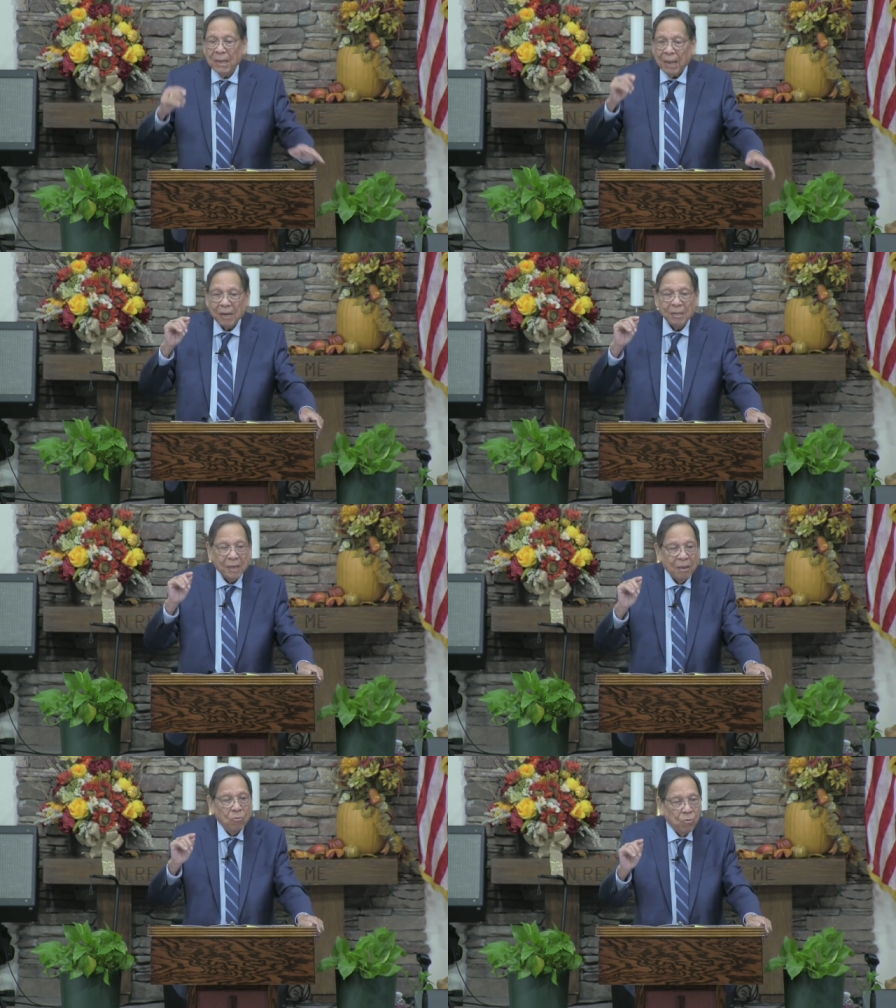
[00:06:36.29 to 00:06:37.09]
and
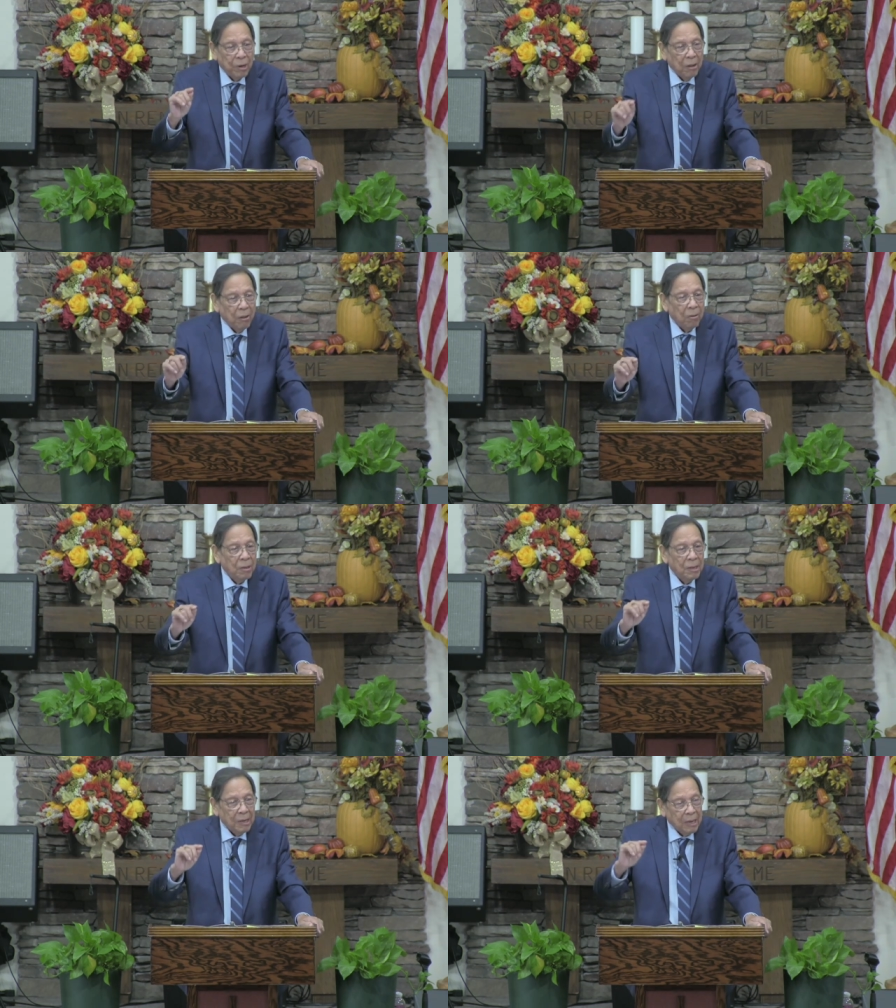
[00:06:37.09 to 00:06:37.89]
they will
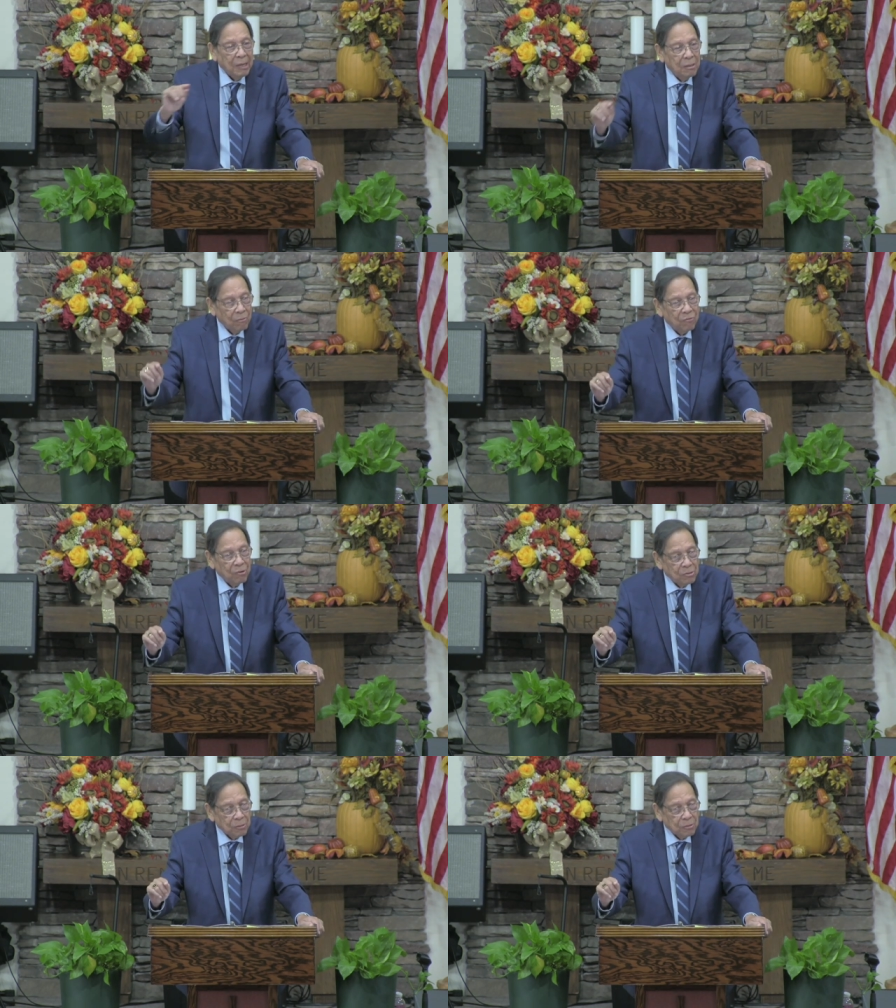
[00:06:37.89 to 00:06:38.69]
in the
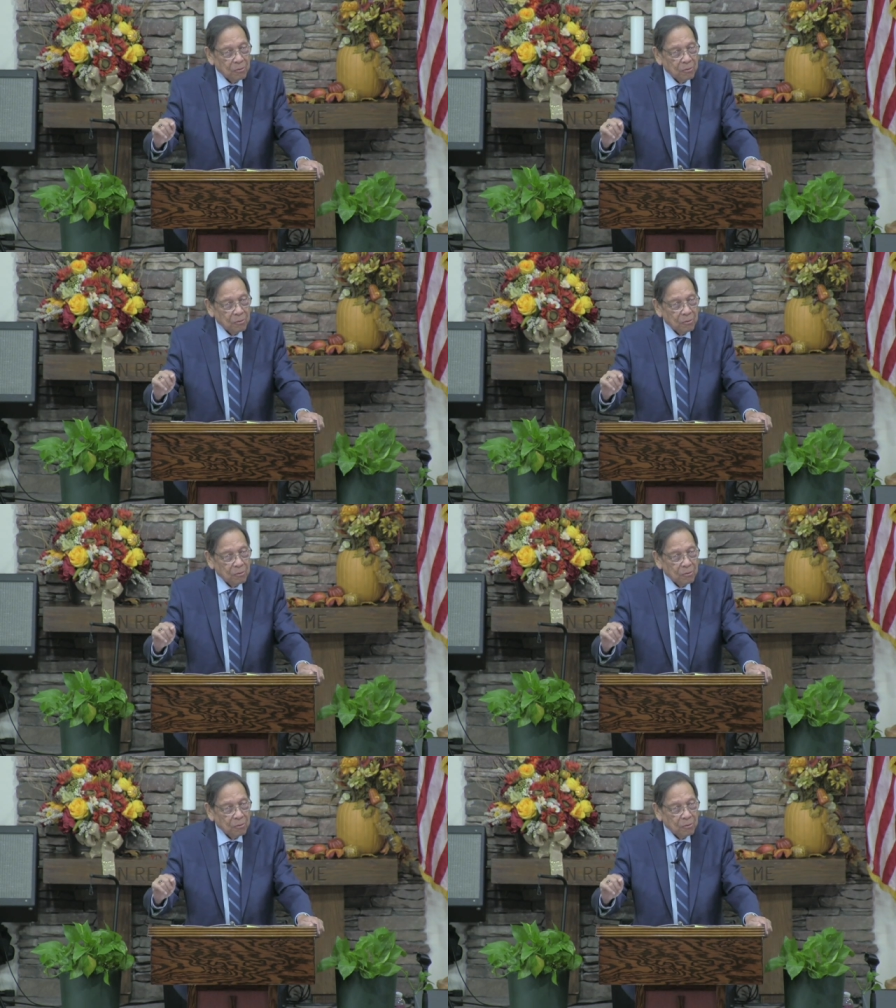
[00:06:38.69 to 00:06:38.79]
future.